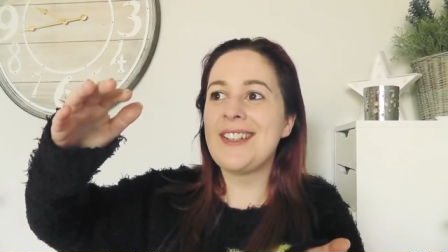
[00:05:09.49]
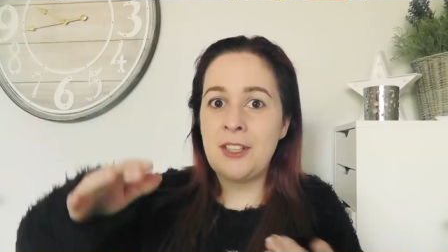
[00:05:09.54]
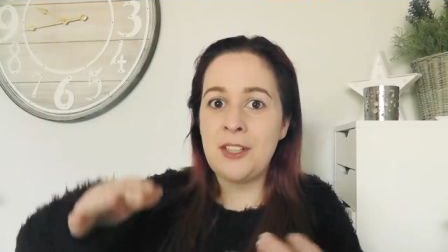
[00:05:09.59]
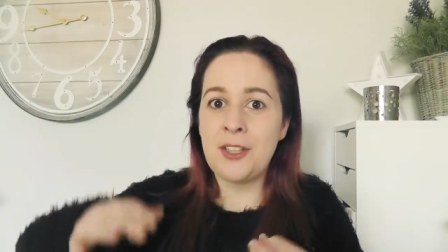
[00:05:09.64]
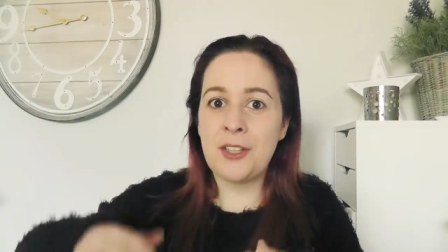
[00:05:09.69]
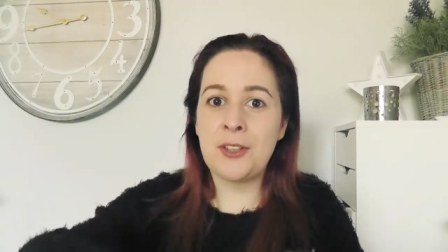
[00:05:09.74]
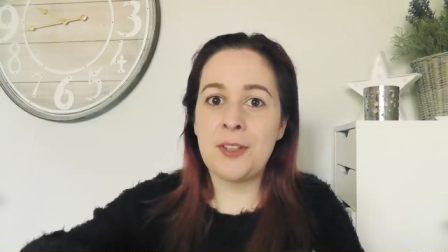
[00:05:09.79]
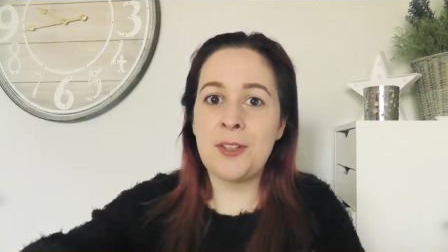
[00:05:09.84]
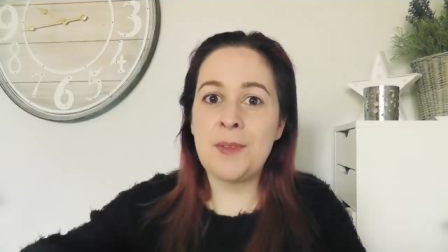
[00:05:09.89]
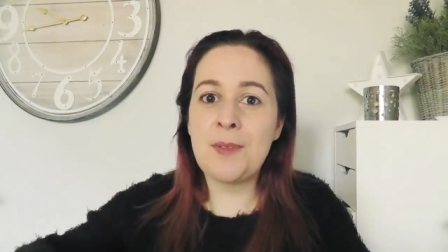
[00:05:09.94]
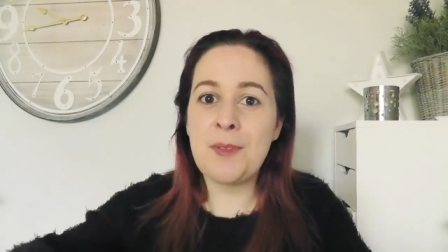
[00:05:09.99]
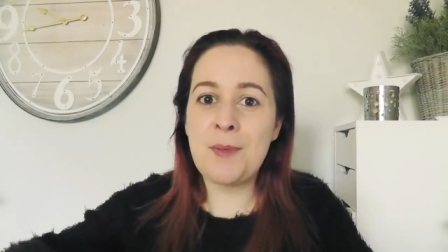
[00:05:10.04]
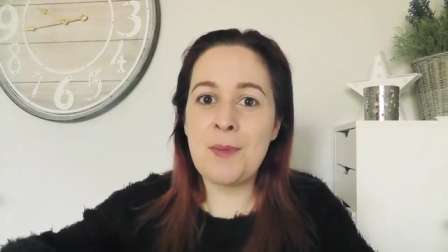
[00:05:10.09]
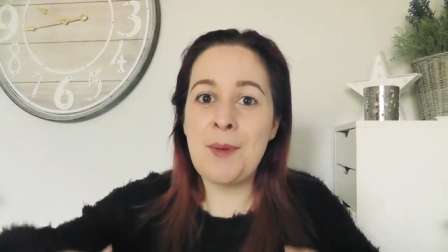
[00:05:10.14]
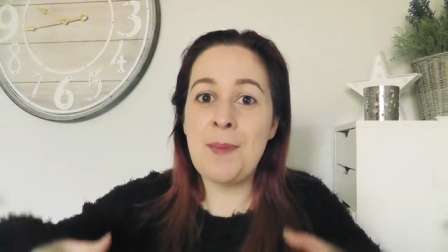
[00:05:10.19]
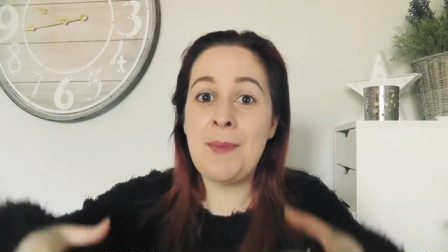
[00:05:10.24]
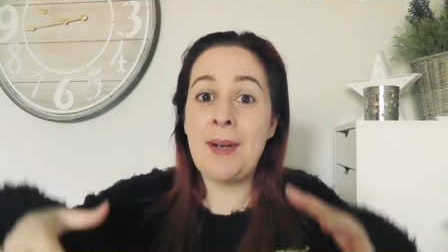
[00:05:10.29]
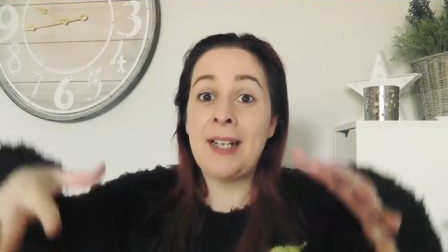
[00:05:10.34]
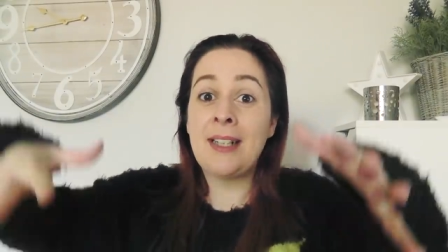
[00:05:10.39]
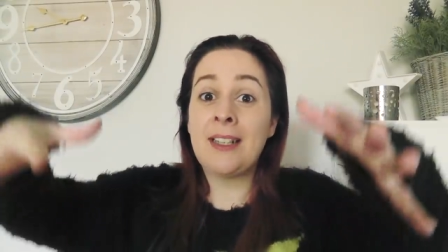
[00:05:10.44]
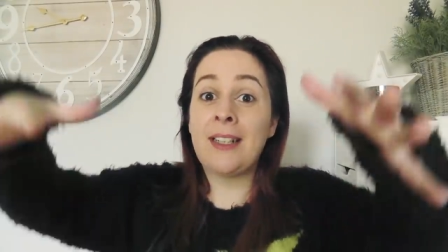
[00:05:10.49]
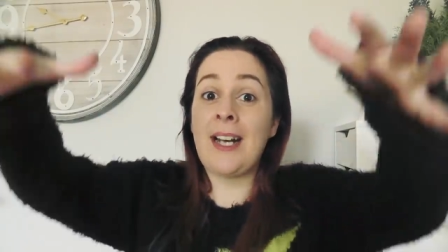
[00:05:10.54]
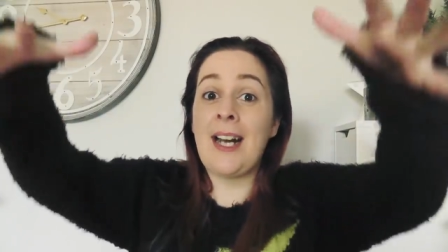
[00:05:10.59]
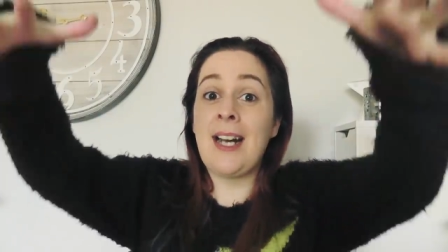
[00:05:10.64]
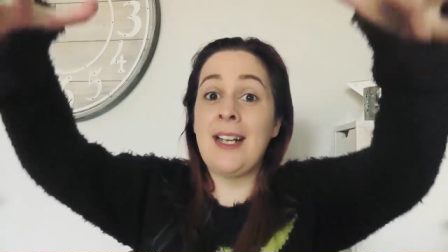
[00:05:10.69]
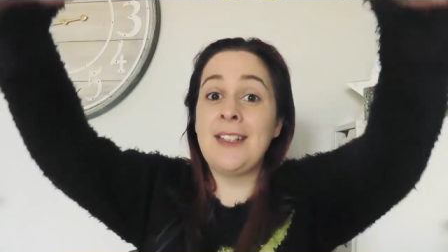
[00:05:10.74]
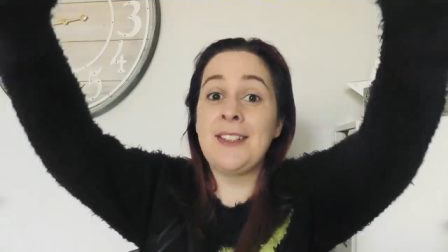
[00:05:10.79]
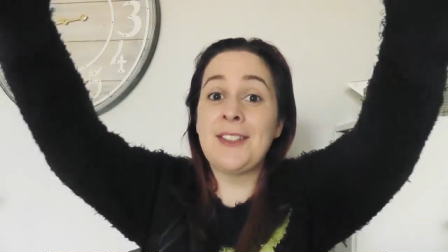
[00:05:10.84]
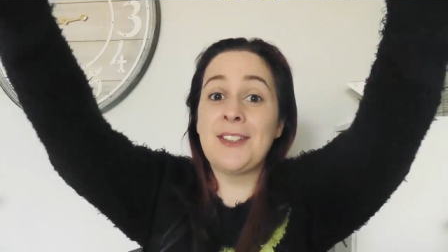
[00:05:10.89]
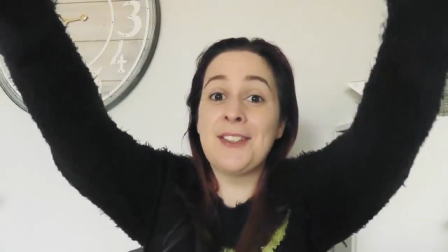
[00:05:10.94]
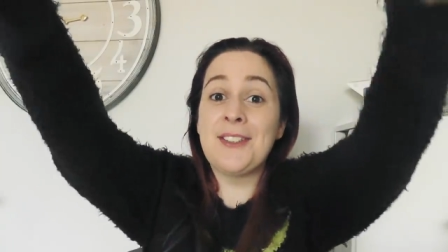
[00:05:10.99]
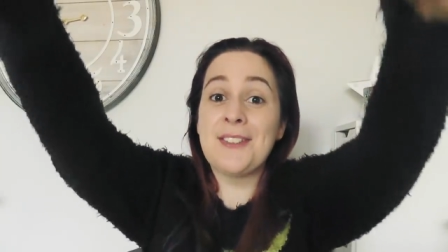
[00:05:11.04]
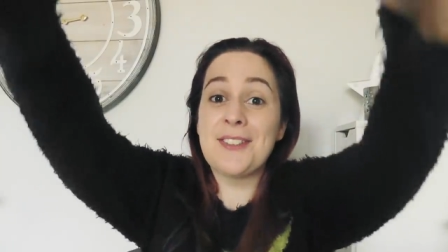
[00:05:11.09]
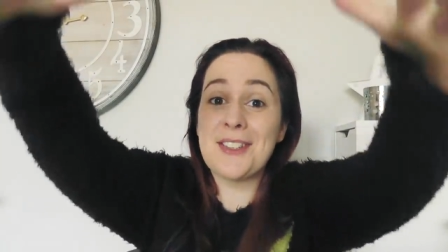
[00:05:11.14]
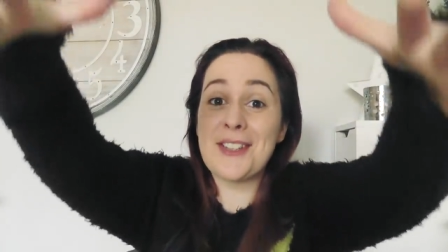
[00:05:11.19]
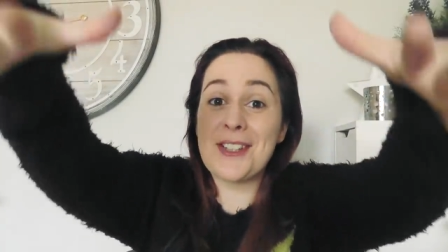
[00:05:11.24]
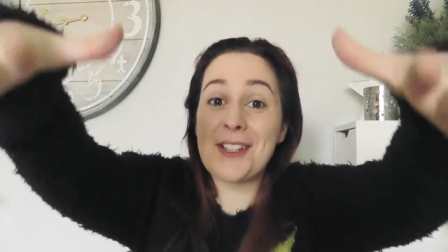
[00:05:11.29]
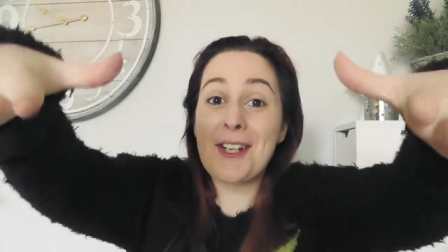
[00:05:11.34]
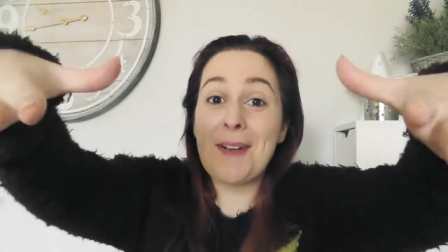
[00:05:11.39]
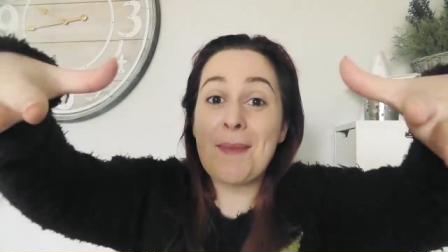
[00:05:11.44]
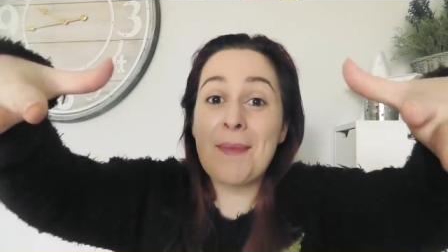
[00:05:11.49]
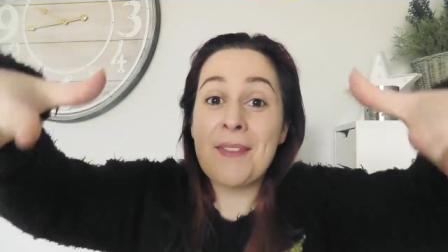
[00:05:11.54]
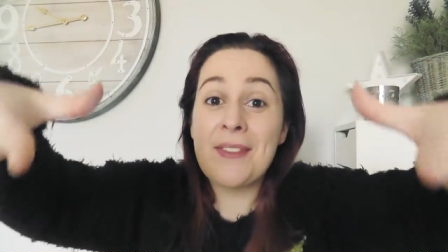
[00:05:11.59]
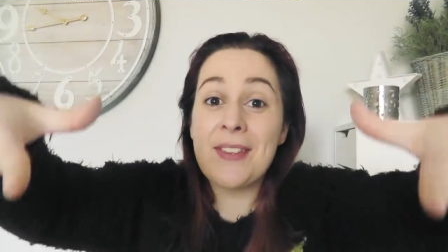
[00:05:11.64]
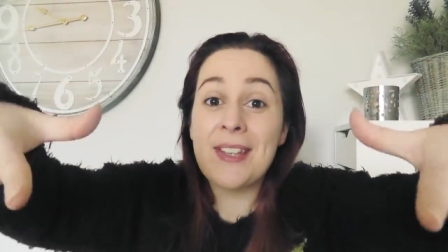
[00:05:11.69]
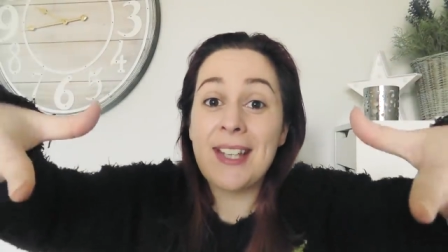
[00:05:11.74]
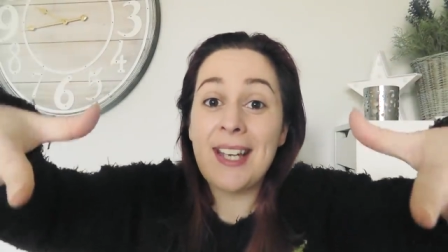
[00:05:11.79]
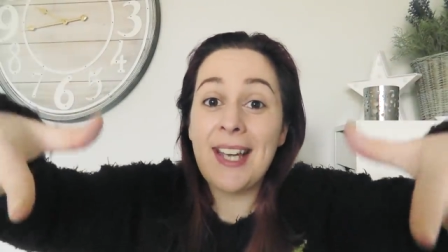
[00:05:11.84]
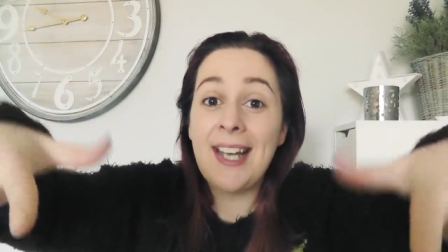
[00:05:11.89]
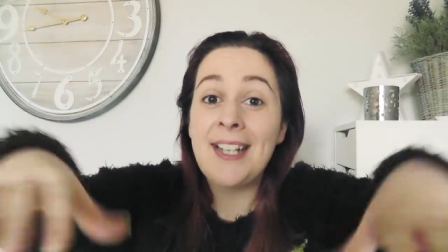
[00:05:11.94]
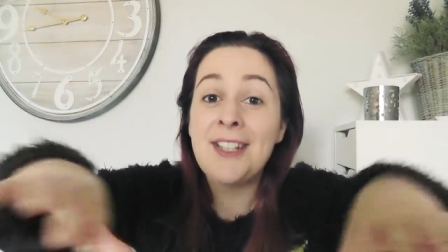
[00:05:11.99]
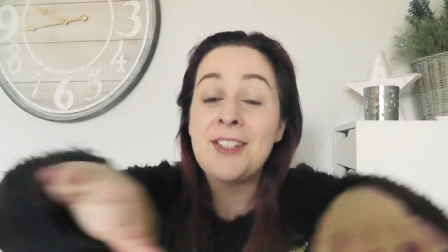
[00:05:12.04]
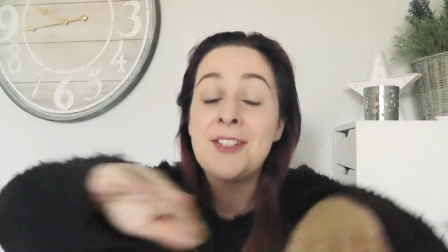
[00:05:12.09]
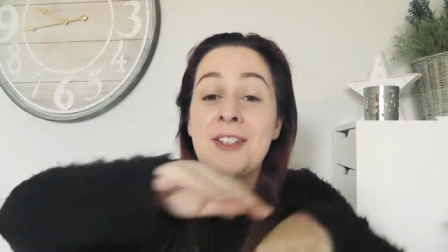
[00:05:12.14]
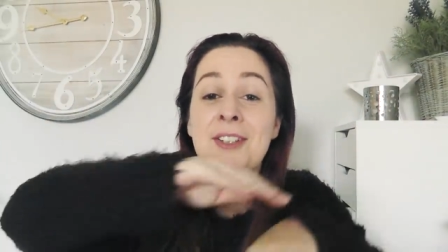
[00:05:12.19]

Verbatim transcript: And the groom's mum had her hand over the top of the cake,